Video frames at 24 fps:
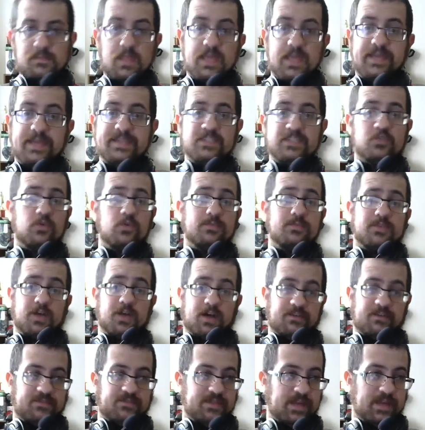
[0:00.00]
he storms
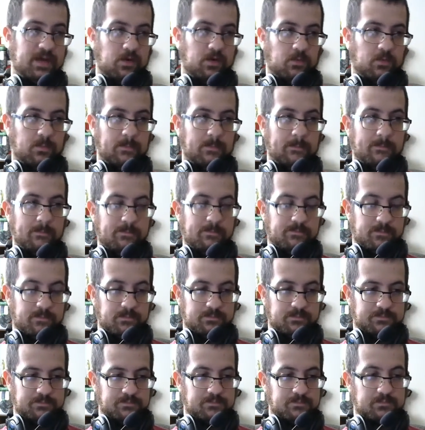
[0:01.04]
off. Now,
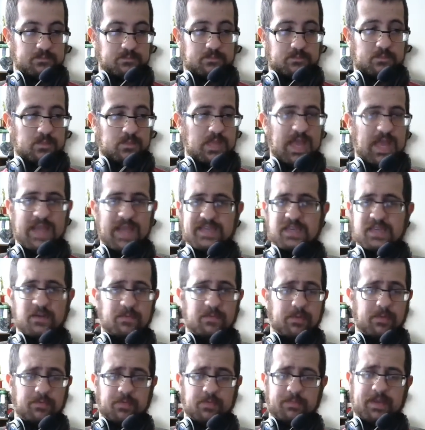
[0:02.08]
I can't
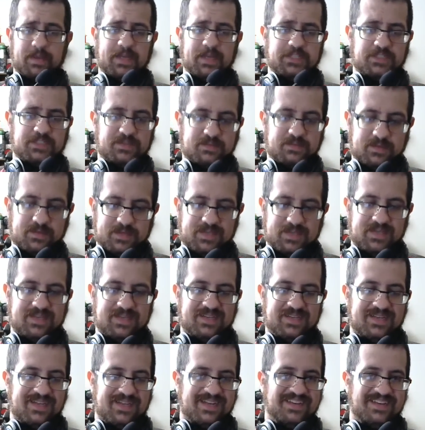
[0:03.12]
remember the match,
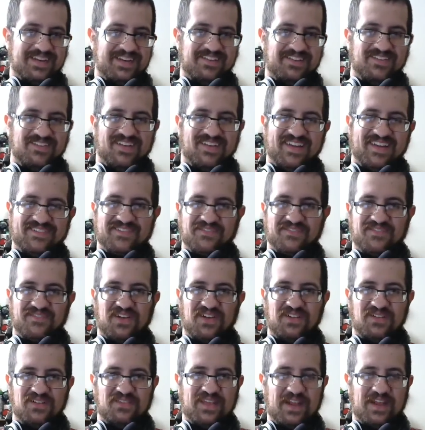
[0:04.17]
and you have to
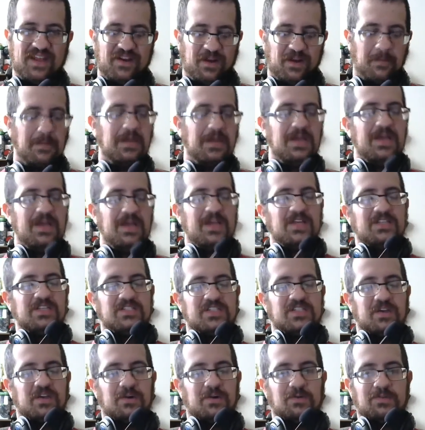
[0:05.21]
follow that up.
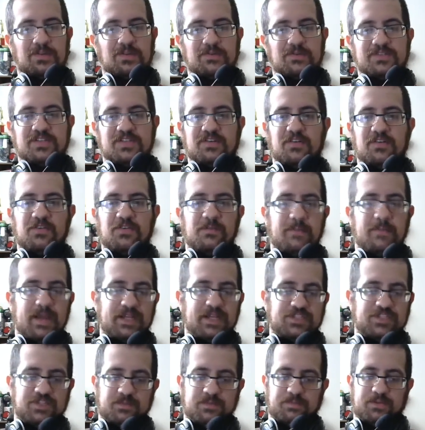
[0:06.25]
So there was another
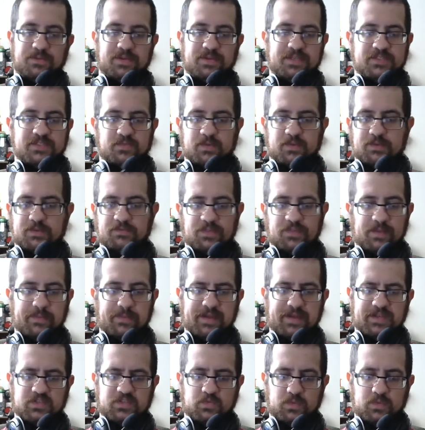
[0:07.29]
match in place, whatever that
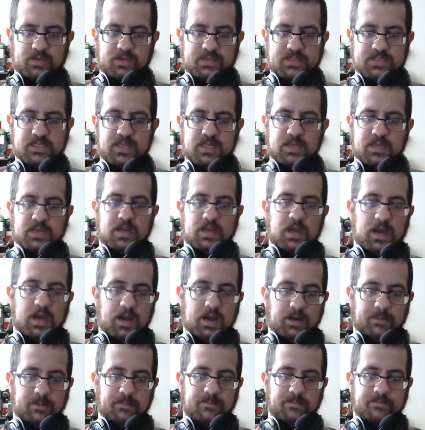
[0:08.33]
match was.
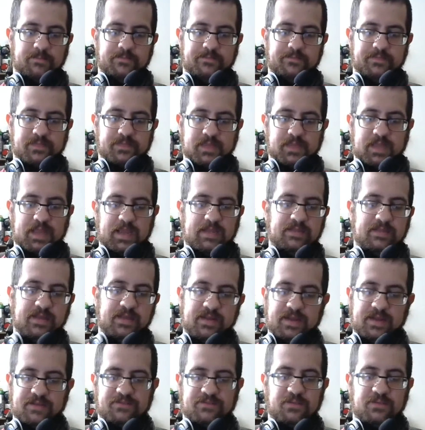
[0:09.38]
And
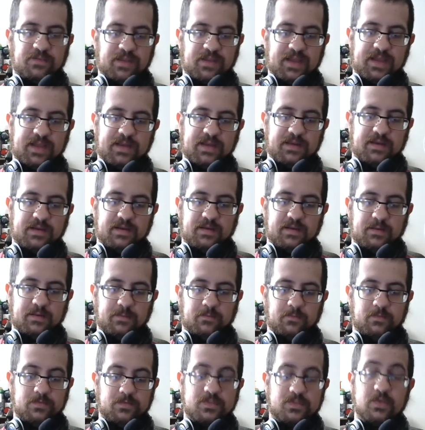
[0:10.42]
then after that,
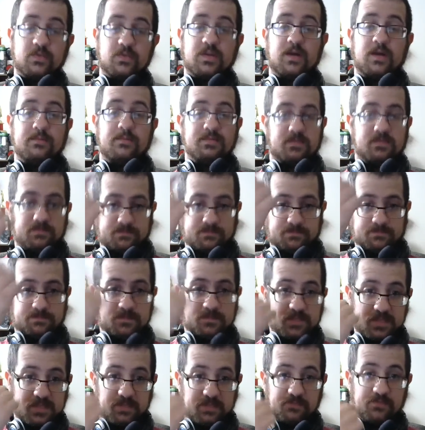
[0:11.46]
Russo comes
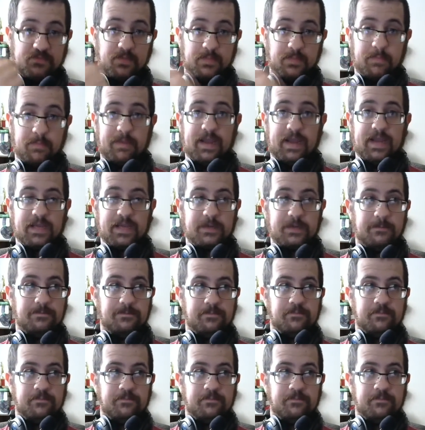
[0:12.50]
from the back,